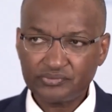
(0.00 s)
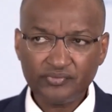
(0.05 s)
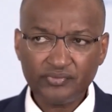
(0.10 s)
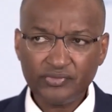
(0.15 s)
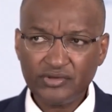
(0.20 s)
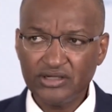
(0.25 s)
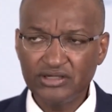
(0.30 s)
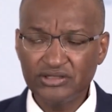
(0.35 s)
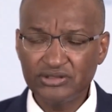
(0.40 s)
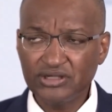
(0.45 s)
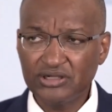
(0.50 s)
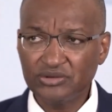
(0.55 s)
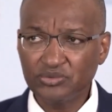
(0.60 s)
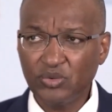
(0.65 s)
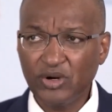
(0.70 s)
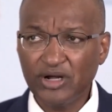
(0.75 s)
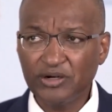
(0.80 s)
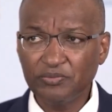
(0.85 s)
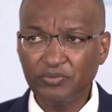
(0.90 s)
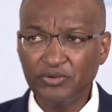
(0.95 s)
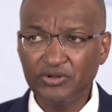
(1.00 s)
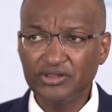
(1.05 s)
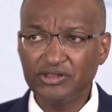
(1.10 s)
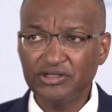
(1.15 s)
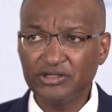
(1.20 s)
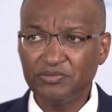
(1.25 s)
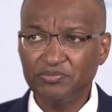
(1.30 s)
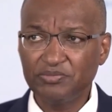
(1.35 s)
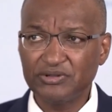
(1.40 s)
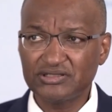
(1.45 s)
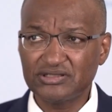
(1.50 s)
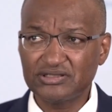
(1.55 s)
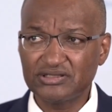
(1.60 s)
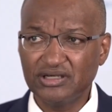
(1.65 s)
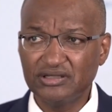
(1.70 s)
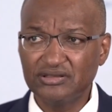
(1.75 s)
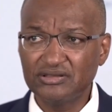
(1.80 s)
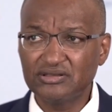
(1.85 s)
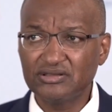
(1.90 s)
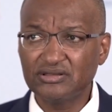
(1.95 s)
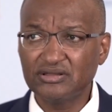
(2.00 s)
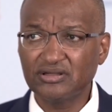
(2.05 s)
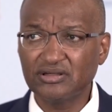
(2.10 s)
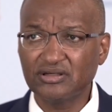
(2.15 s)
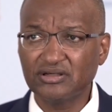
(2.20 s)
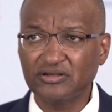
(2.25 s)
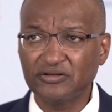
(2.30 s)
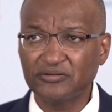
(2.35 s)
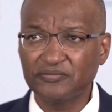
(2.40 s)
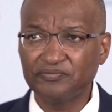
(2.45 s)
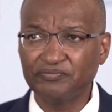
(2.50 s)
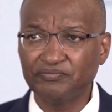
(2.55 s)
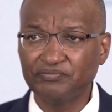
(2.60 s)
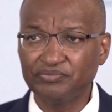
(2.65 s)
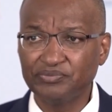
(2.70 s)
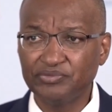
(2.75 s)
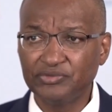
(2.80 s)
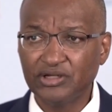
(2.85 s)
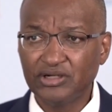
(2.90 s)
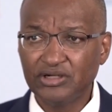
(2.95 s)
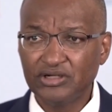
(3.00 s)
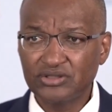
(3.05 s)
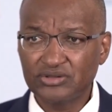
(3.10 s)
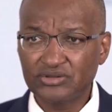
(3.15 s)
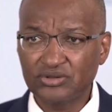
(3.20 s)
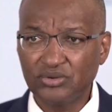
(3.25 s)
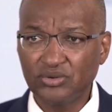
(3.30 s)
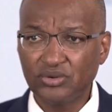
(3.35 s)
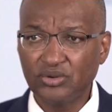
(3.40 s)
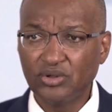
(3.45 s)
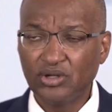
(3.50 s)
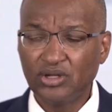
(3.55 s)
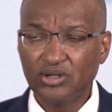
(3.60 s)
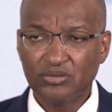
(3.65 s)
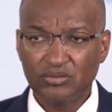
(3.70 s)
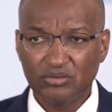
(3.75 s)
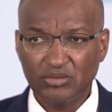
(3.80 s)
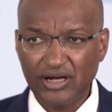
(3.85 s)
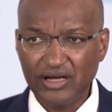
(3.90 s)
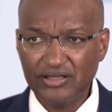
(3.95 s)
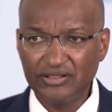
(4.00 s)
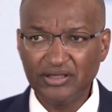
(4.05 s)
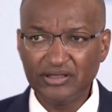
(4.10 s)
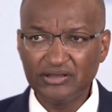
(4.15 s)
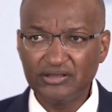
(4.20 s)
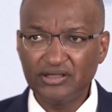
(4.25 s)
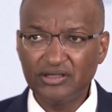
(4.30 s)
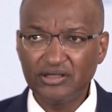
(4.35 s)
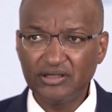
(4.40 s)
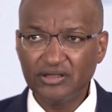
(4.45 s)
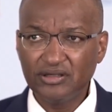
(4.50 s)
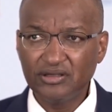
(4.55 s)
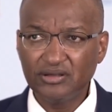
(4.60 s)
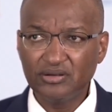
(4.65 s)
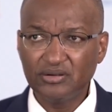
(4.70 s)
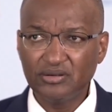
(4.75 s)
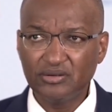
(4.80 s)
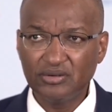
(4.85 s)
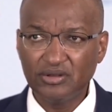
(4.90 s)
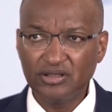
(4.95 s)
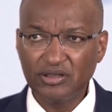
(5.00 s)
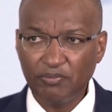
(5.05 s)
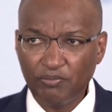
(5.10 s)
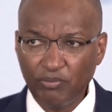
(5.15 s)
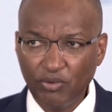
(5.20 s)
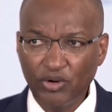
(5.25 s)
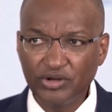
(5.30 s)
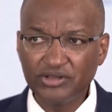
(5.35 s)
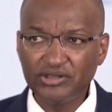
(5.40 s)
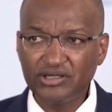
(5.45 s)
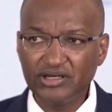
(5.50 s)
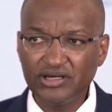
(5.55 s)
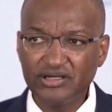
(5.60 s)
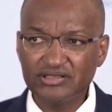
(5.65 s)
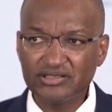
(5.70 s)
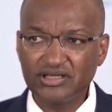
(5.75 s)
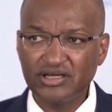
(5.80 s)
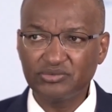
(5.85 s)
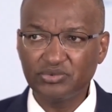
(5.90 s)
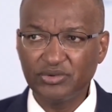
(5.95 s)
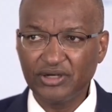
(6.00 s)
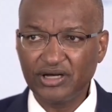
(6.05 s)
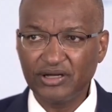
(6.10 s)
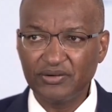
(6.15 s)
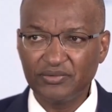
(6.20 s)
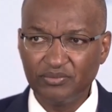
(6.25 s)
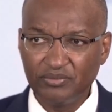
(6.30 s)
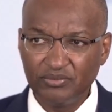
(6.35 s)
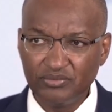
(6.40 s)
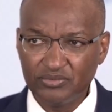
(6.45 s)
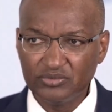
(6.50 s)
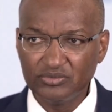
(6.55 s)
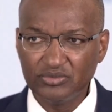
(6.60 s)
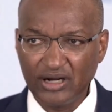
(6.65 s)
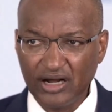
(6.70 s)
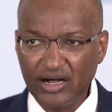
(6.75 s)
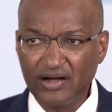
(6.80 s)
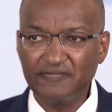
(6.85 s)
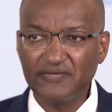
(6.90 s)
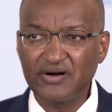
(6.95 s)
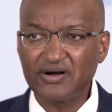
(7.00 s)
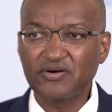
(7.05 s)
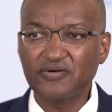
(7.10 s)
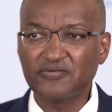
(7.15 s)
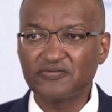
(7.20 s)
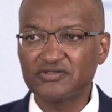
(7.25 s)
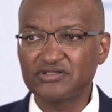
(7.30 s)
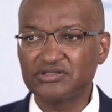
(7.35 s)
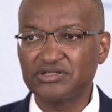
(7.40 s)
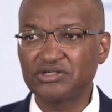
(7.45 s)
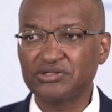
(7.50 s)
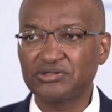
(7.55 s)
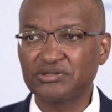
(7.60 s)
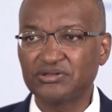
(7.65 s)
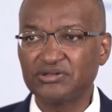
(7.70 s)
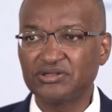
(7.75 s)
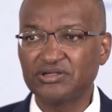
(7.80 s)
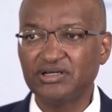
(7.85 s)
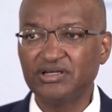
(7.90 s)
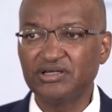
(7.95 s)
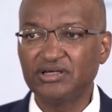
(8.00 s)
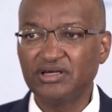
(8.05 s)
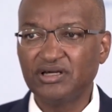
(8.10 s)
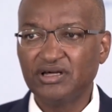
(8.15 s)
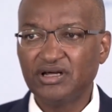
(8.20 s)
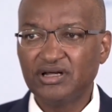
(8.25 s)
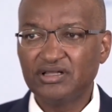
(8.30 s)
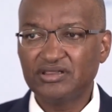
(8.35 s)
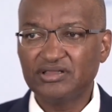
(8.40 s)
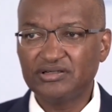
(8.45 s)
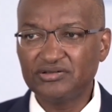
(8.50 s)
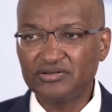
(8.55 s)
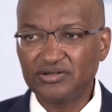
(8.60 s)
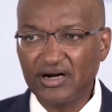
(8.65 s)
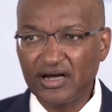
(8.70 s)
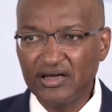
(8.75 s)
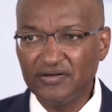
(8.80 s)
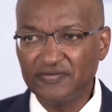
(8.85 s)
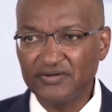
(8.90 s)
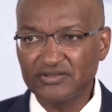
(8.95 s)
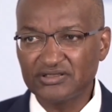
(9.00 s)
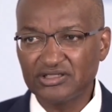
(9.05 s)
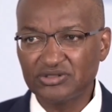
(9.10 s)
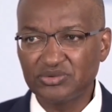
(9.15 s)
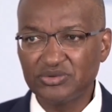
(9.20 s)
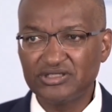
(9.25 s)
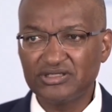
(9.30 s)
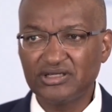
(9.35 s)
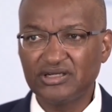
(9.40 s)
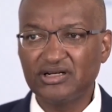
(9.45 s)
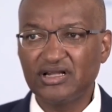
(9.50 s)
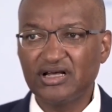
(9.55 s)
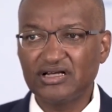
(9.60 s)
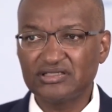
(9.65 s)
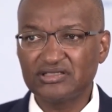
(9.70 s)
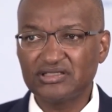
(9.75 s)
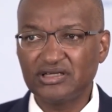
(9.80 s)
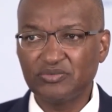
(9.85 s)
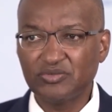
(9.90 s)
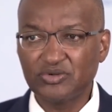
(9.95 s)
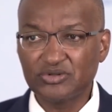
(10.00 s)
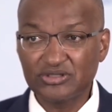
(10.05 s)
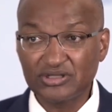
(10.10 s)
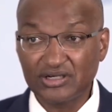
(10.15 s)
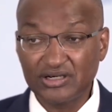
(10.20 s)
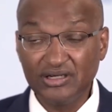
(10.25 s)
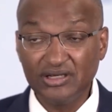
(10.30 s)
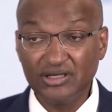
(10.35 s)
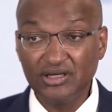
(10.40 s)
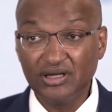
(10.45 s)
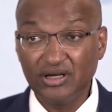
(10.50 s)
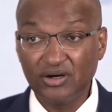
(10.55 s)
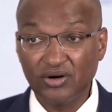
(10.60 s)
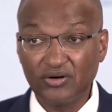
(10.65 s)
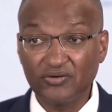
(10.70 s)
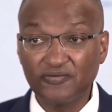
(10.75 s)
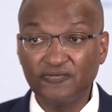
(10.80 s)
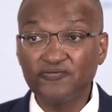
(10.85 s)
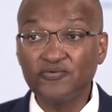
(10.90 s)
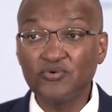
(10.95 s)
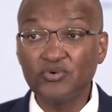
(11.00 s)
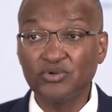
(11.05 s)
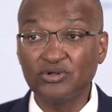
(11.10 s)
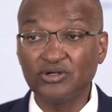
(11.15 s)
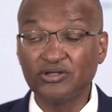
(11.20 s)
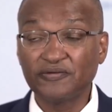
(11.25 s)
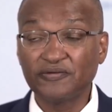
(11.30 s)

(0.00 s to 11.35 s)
is at 1.3%. So I think the point here is that we can have a conversation, really, the drivers, as we said last time, was really on food.